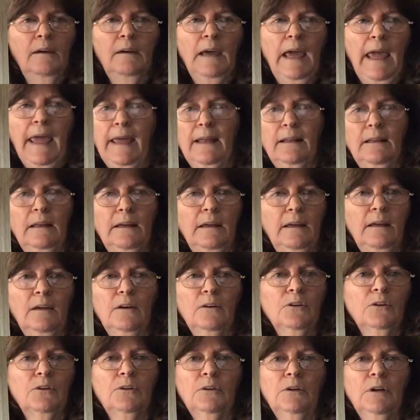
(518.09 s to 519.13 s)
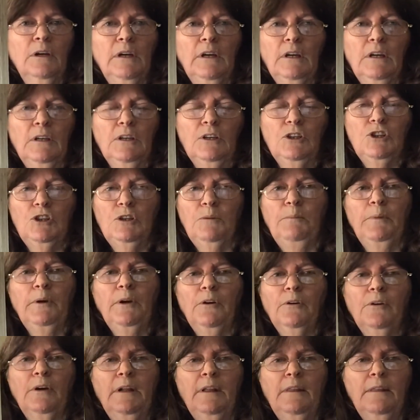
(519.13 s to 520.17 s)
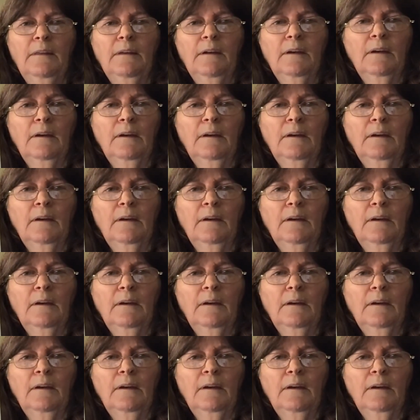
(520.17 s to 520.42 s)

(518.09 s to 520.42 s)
handling or shipping or anything.